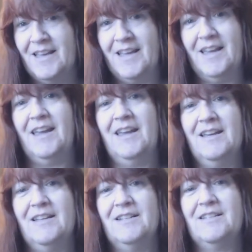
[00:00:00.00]

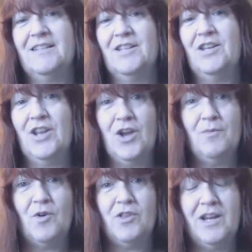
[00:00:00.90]
And no
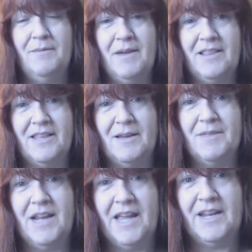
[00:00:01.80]
more than I made them
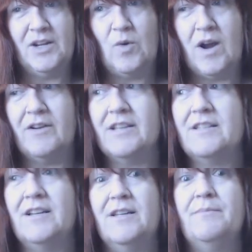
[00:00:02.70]
than I had
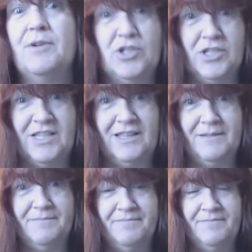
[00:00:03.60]
inquiries on purchasing
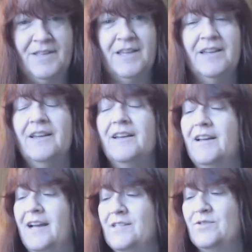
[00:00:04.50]
them.
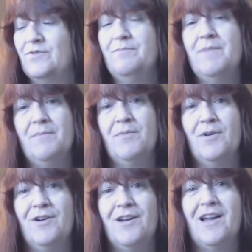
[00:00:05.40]
Guys,
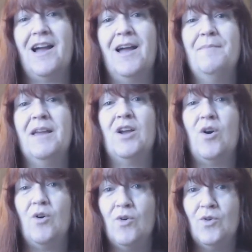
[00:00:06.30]
remember, I make
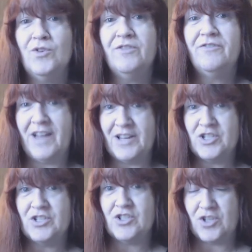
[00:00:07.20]
old
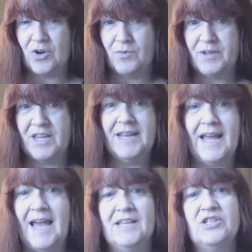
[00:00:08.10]
fashioned soap. It
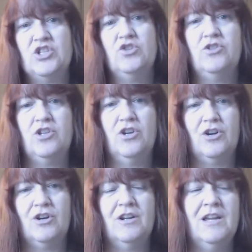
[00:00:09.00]
has to
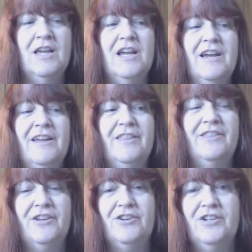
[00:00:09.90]
cure
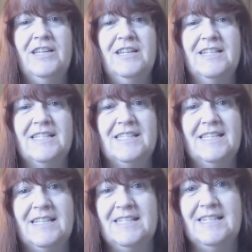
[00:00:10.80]
30 to
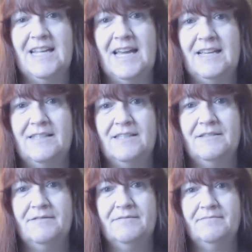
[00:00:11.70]
60 days.
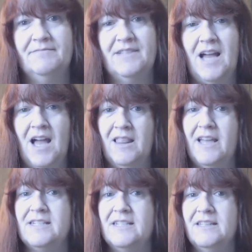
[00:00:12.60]
I
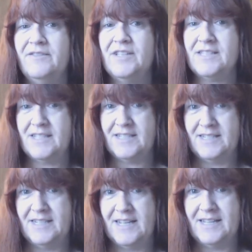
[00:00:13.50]
like to leave it
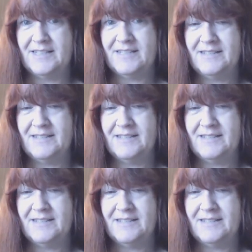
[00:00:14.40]
60 days.